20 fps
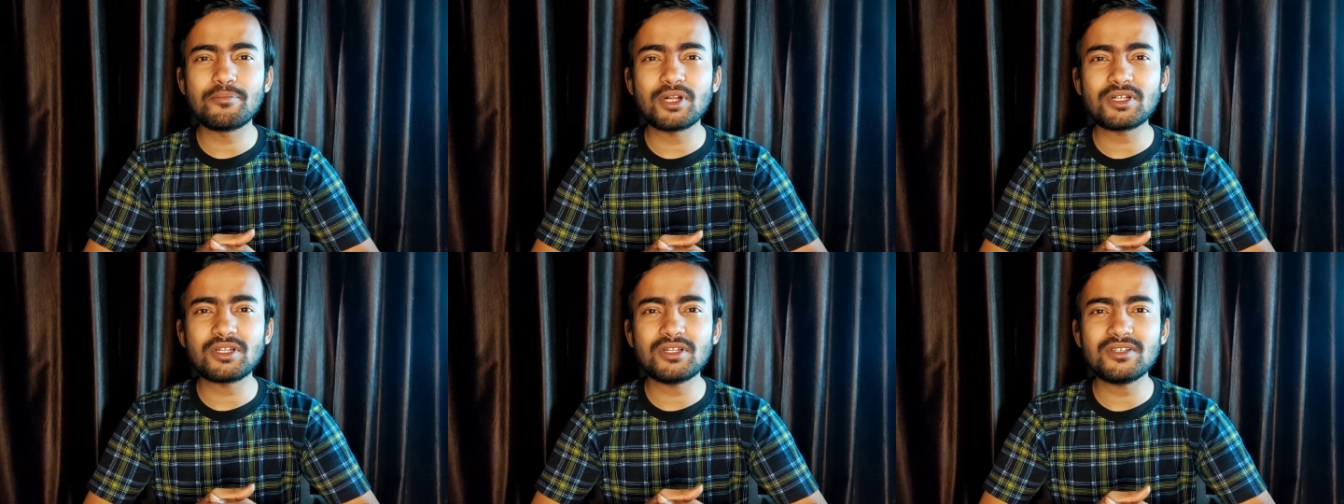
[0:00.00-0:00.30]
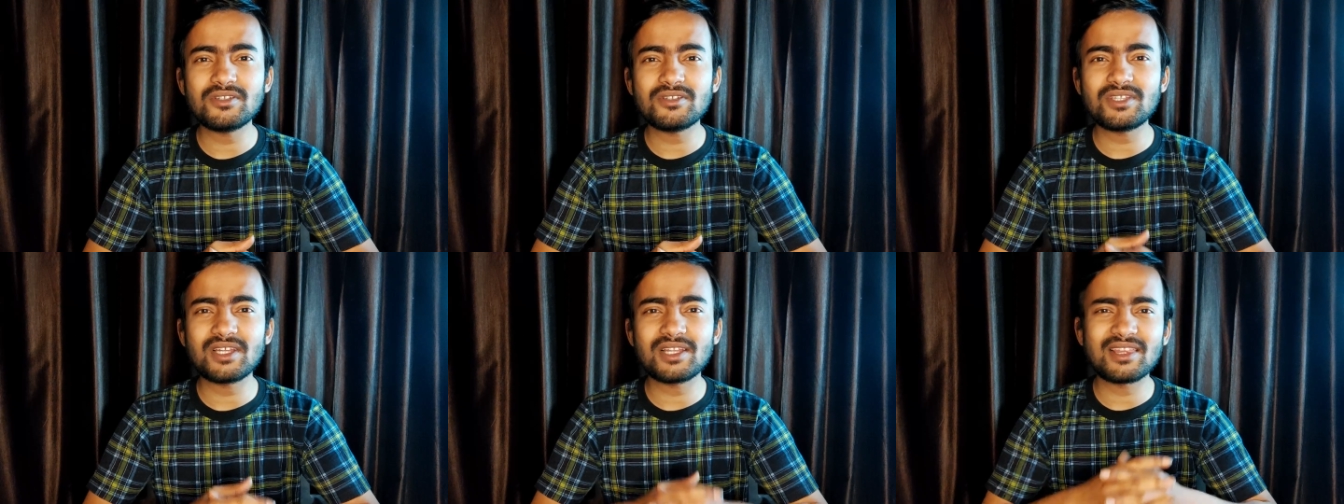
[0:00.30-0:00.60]

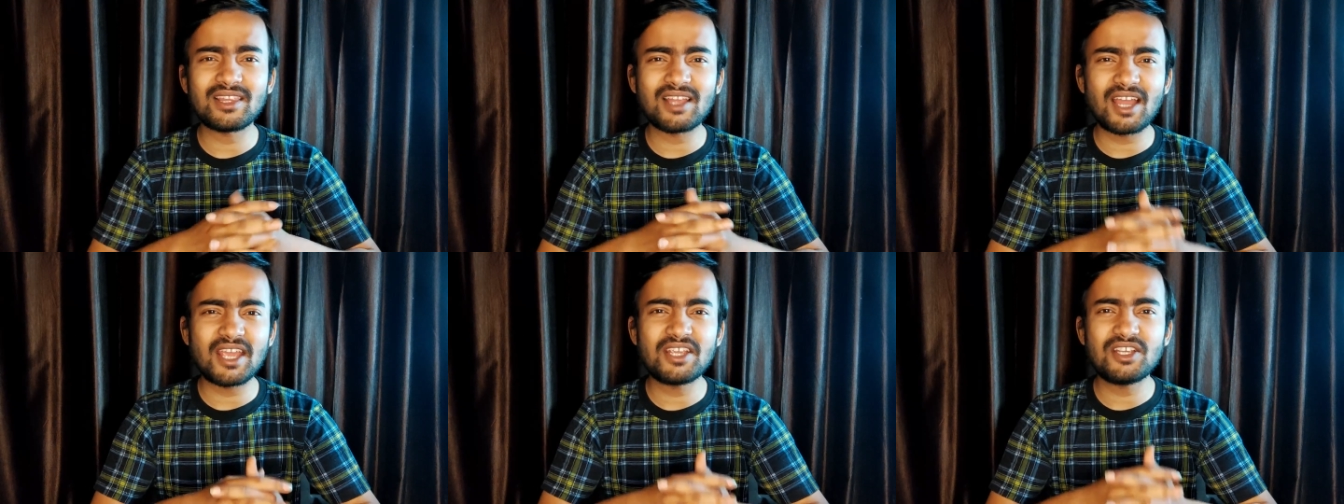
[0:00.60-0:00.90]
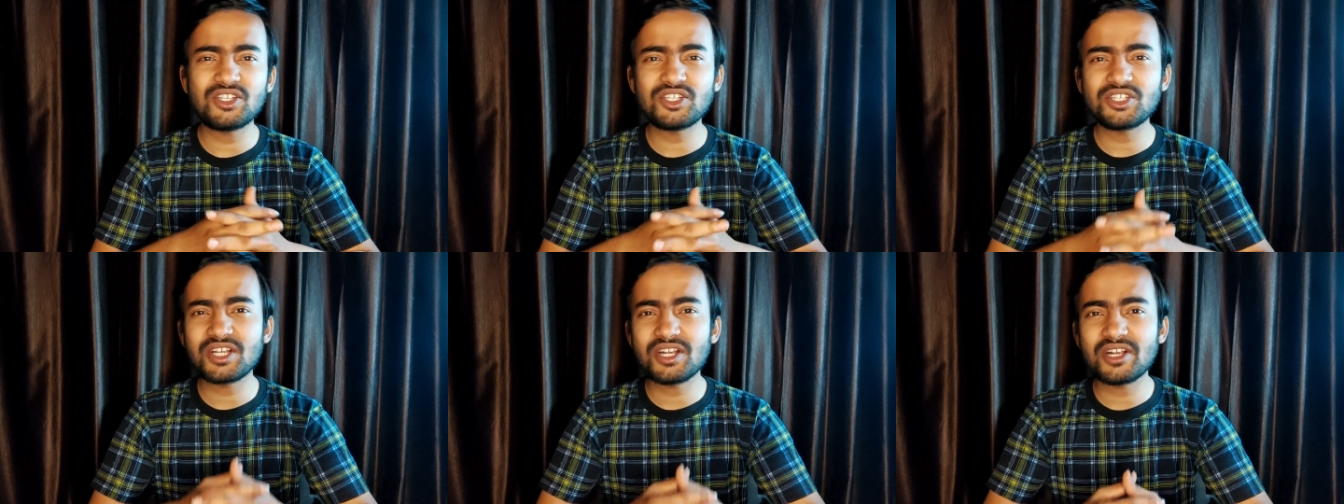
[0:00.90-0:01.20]
buttons, the
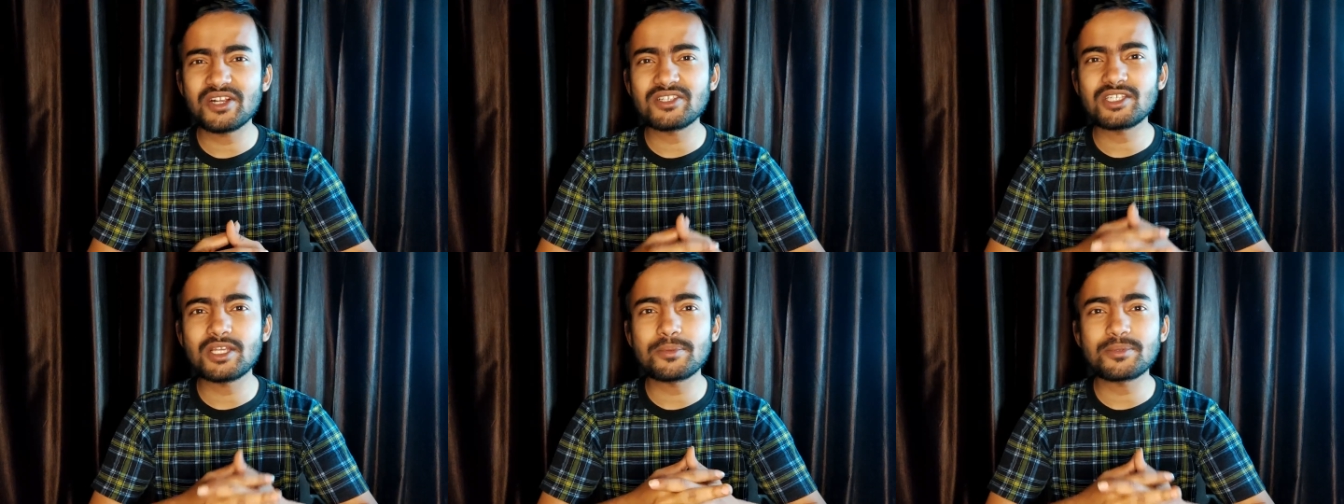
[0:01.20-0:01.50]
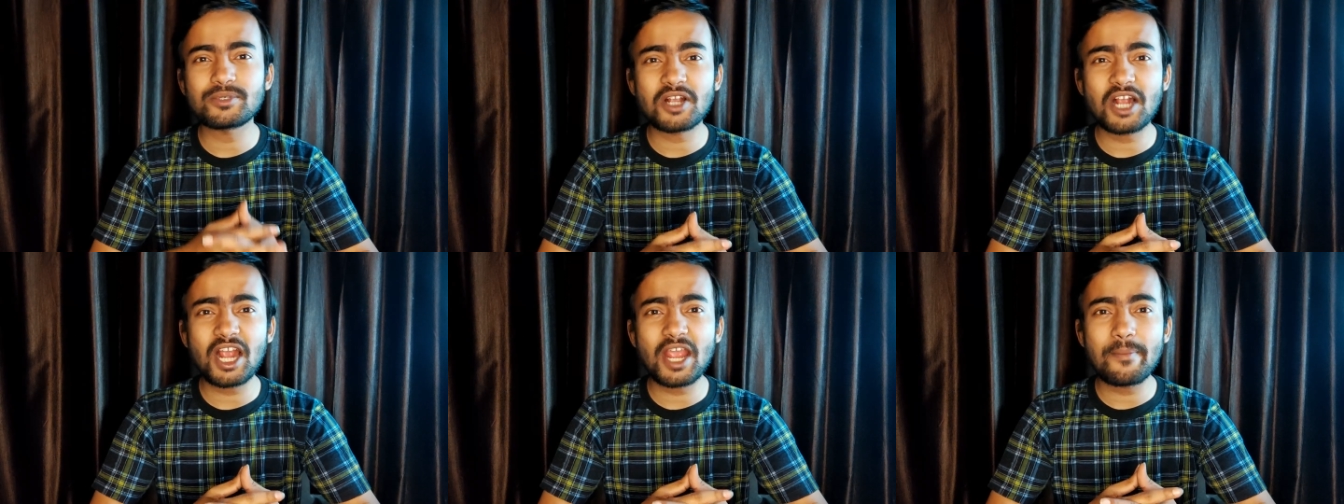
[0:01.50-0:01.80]
like, share,
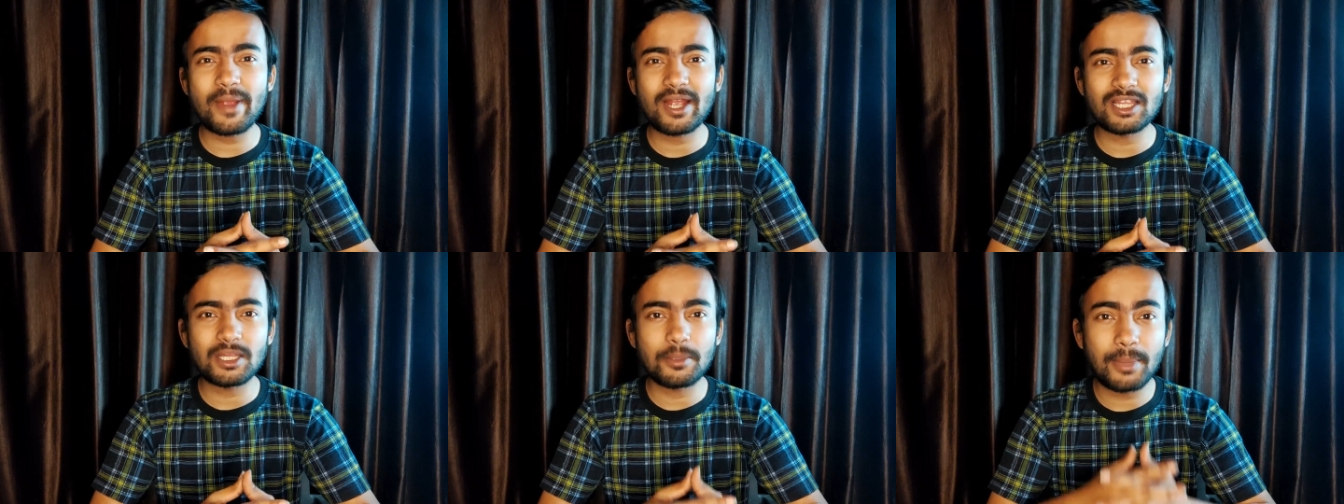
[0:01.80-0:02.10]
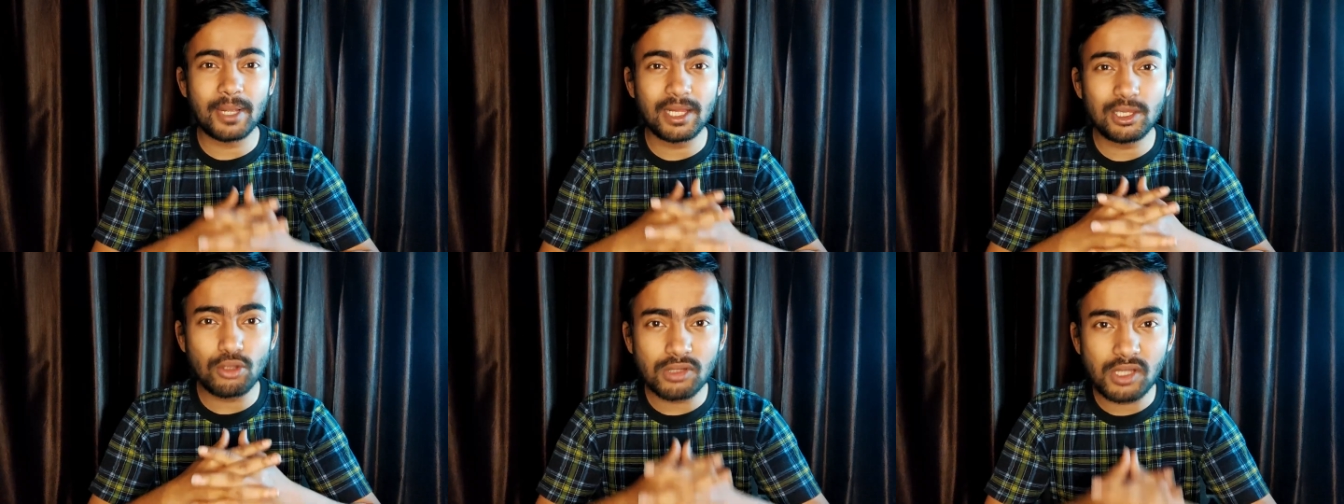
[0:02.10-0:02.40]
subscribe and the
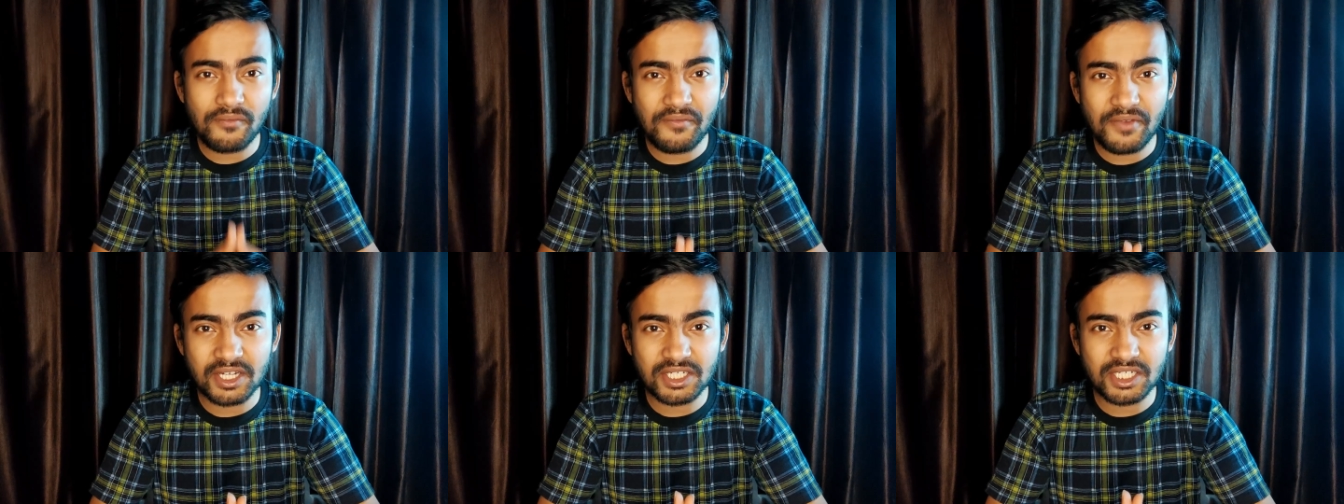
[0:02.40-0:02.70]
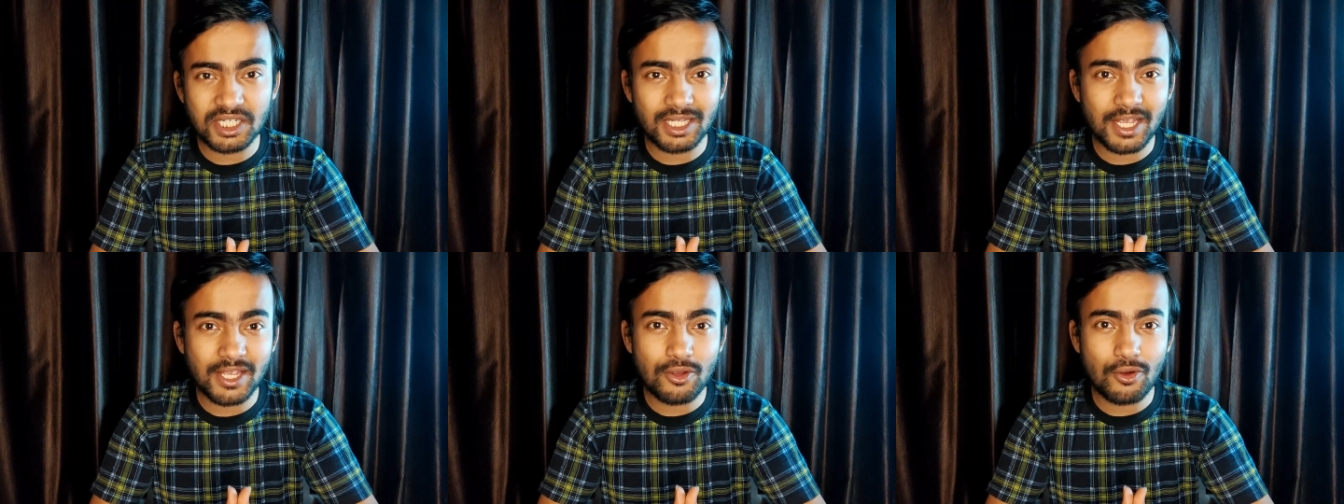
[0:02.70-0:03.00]
bell
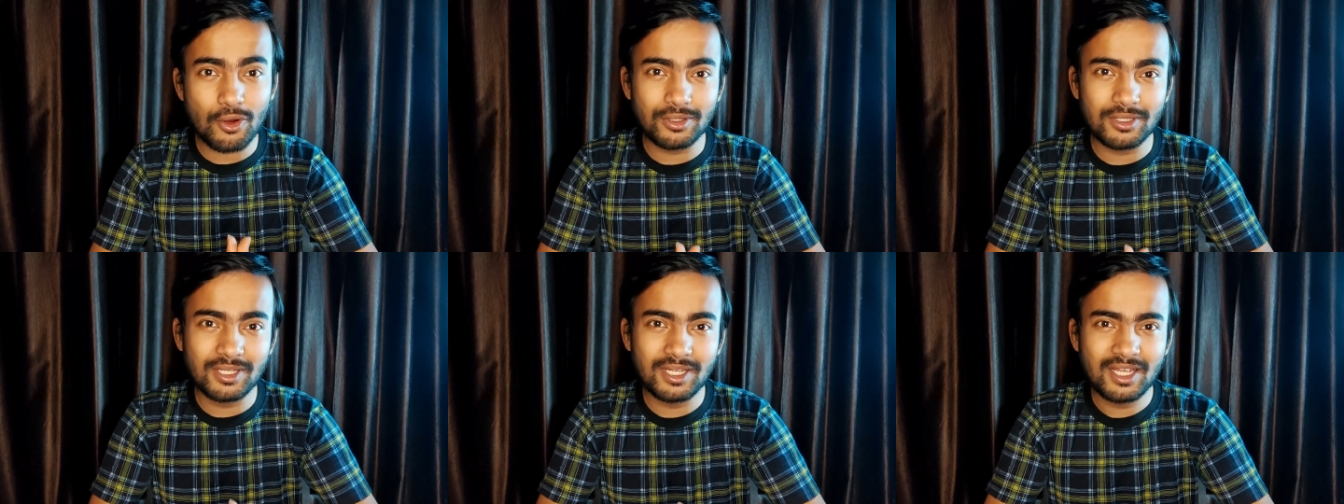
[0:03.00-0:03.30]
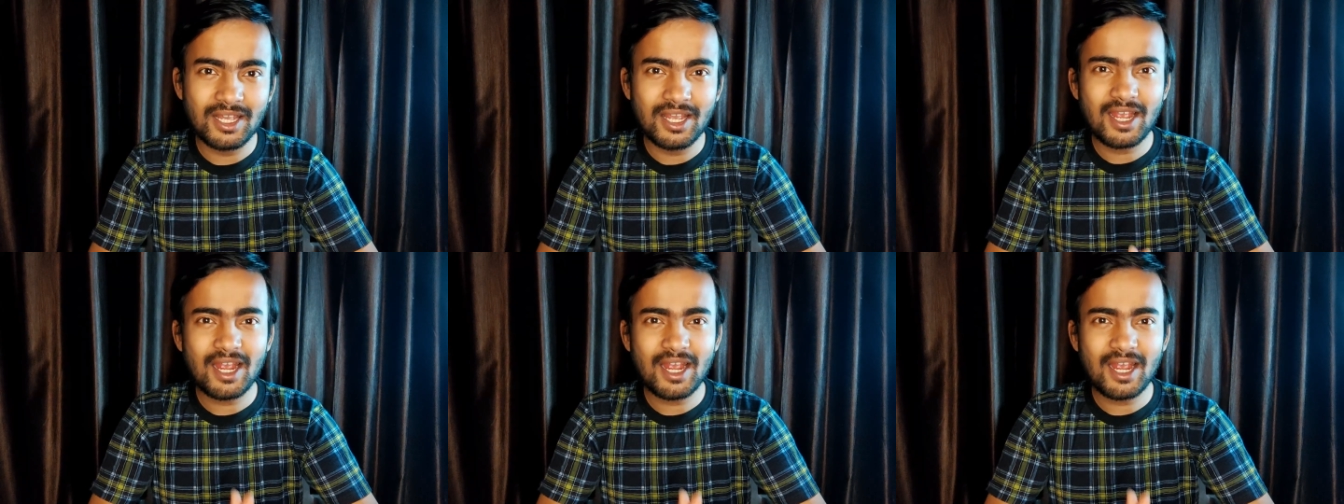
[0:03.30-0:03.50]
notification icon,